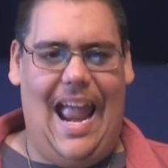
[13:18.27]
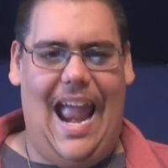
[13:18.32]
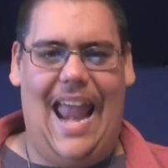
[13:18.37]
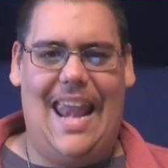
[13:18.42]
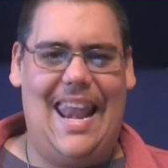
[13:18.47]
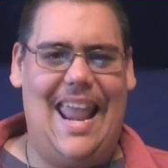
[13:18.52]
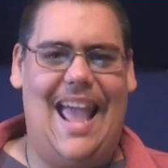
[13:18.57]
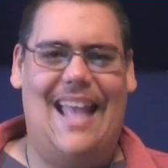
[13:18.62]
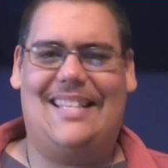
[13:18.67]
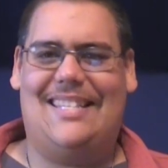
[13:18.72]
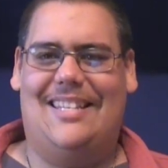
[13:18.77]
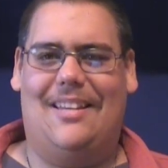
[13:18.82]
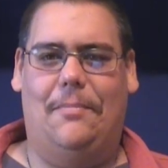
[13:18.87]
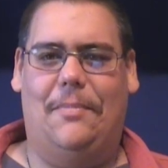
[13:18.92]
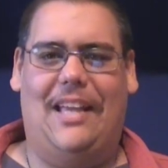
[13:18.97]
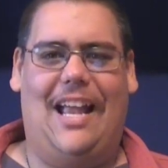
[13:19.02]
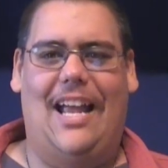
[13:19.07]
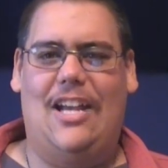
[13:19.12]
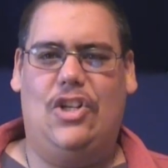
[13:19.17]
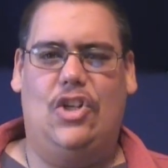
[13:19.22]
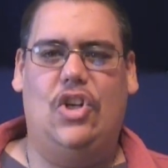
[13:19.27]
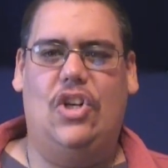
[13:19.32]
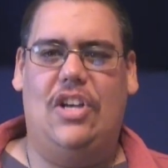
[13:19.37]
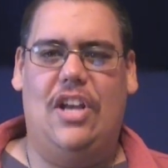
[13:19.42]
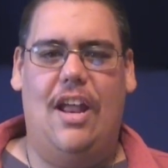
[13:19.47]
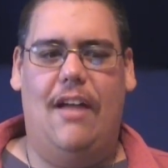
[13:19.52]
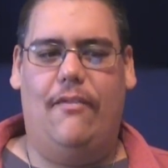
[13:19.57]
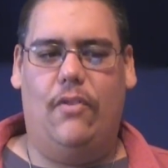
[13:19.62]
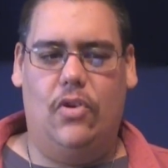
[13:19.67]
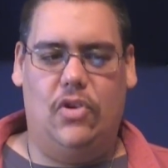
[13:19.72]
And that's something I should
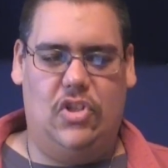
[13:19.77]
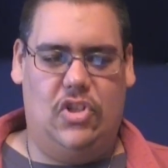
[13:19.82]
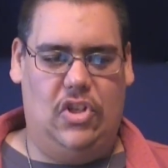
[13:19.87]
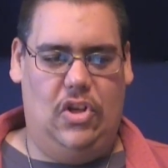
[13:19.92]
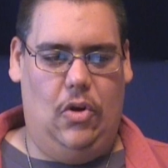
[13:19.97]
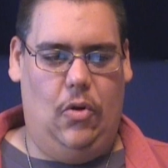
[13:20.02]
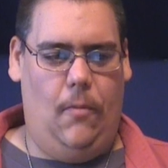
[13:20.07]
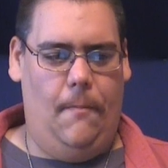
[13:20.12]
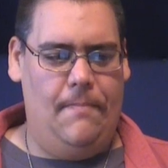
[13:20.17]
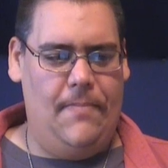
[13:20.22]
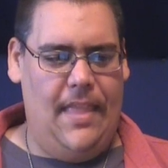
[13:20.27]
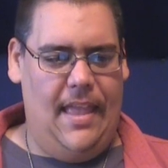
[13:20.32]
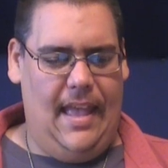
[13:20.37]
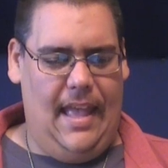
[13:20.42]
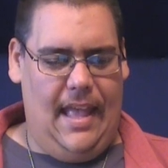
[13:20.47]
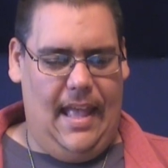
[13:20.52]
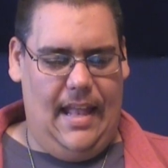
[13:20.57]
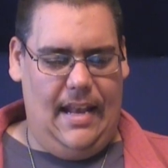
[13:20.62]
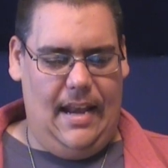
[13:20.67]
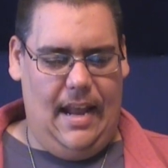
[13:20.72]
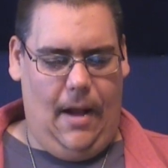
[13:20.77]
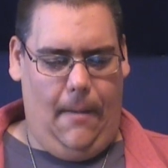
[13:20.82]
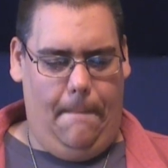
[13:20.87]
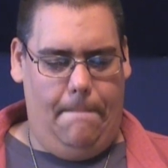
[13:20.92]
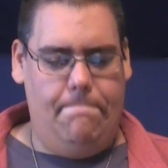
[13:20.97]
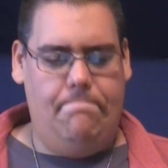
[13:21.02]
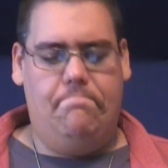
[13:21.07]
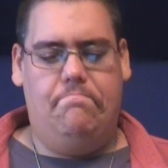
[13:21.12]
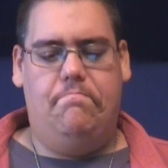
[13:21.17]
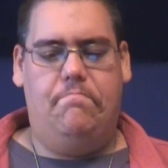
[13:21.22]
never do. Now,
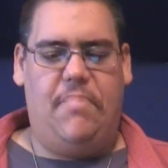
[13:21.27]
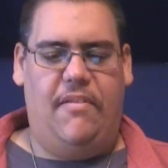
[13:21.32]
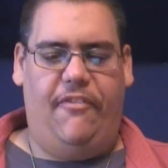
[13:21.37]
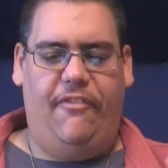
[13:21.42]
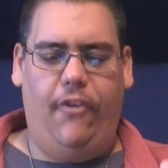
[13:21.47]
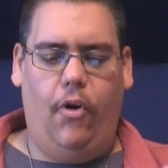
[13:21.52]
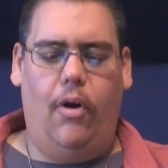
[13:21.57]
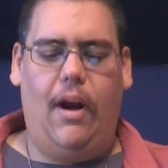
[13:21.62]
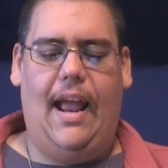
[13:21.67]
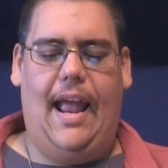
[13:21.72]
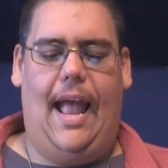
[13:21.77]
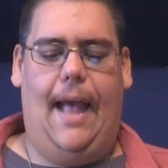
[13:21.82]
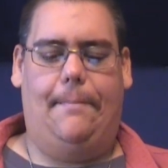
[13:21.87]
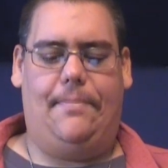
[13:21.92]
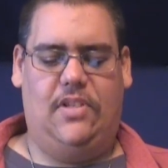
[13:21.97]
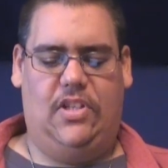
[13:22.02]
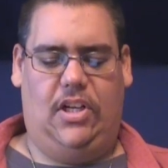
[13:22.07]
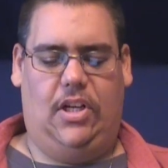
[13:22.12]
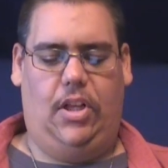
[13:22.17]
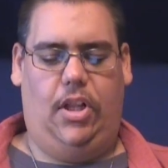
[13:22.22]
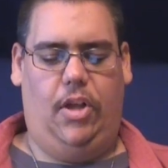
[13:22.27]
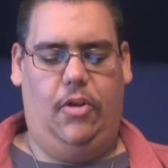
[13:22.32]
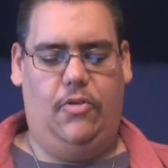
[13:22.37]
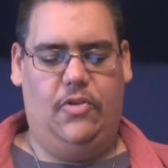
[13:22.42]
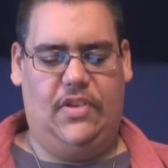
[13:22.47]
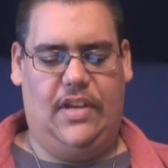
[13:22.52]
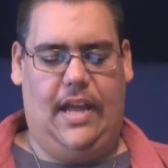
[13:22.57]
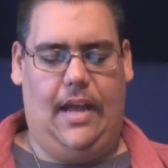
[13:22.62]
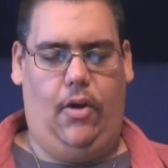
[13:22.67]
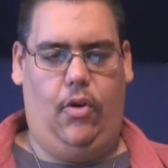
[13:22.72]
before I happen to
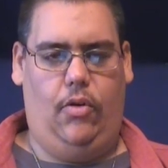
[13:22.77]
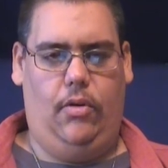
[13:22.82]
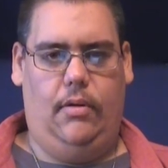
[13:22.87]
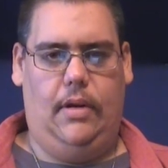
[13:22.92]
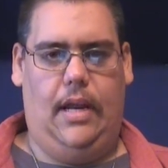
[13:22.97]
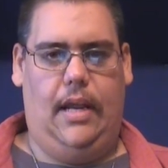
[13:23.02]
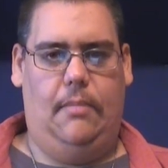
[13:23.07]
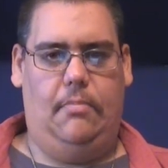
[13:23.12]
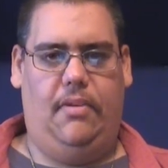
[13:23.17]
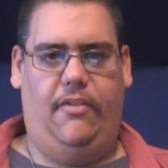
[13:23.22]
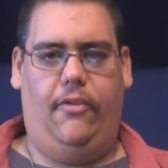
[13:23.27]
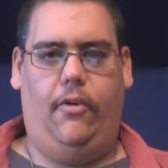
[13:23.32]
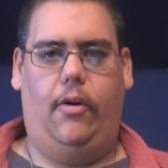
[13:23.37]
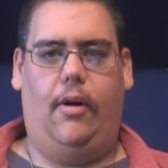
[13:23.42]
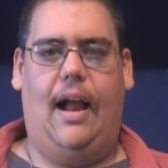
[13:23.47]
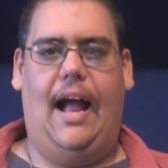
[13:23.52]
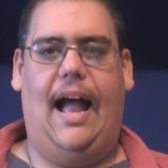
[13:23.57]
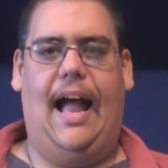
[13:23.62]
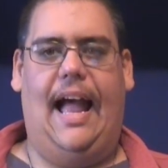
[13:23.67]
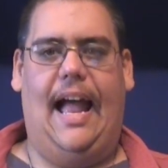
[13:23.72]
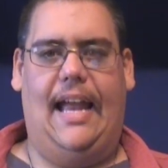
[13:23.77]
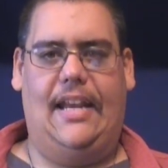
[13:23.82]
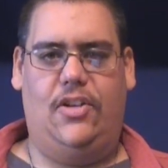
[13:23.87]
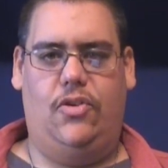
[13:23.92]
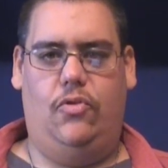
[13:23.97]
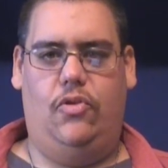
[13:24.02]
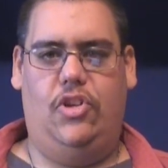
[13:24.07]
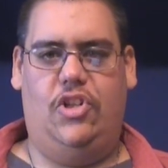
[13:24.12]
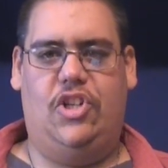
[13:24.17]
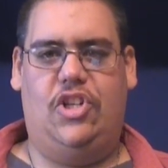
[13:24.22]
close out, and before I
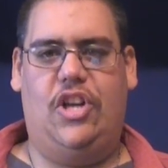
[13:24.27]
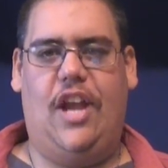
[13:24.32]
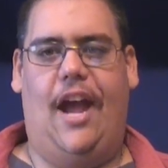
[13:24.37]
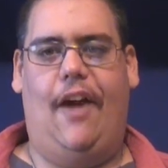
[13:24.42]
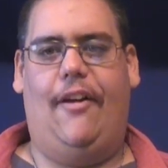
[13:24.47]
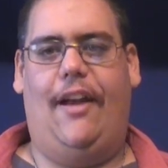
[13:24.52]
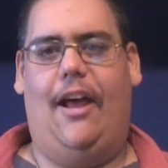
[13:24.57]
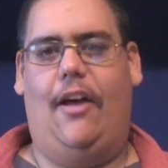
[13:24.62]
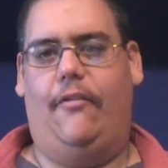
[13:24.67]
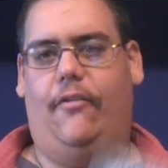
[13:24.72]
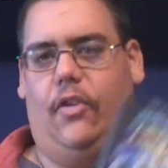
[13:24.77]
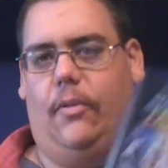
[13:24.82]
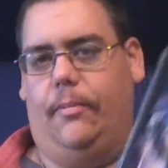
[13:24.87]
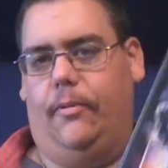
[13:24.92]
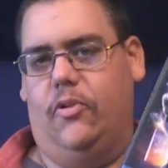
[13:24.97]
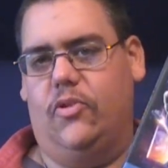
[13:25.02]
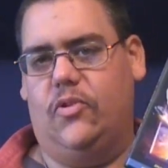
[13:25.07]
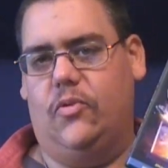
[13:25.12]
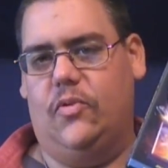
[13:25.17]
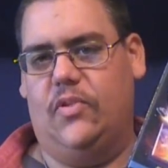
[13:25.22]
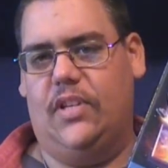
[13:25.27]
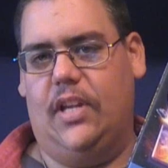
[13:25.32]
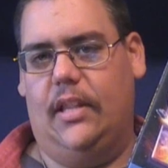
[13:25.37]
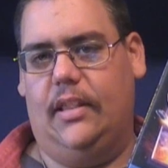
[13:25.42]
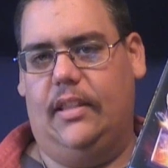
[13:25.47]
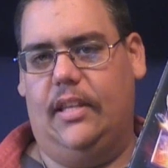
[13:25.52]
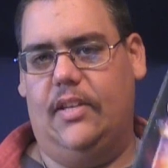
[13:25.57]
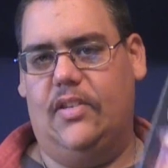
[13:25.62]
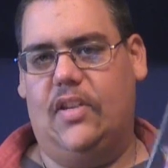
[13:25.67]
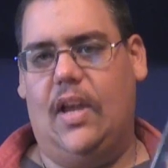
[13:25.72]
do the shout out for the person who
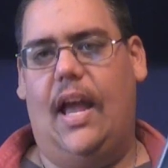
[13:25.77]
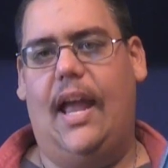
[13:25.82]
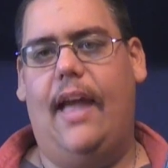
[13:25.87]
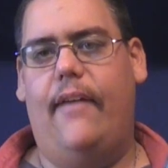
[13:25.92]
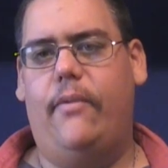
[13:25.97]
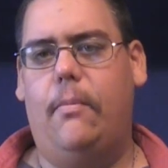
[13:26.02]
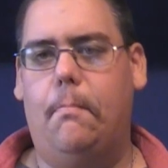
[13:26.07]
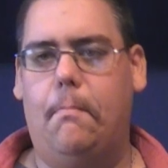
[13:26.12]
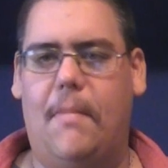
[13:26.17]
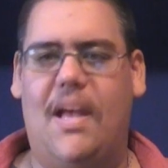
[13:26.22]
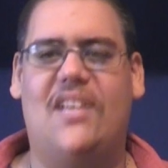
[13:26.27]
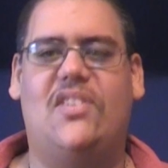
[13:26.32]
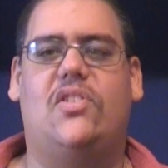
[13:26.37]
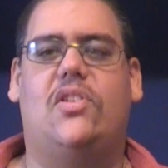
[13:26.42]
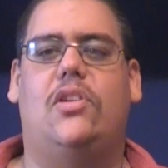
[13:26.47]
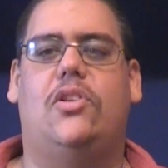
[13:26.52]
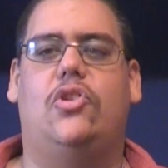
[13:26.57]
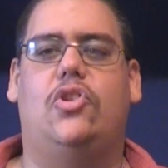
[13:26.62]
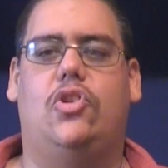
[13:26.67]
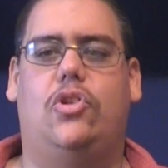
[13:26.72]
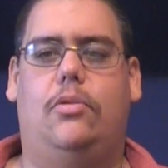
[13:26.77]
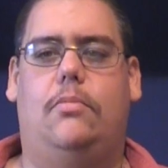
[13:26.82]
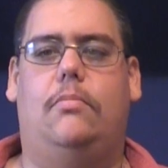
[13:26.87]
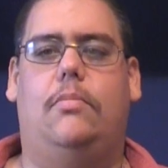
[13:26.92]
sent this, I have a message.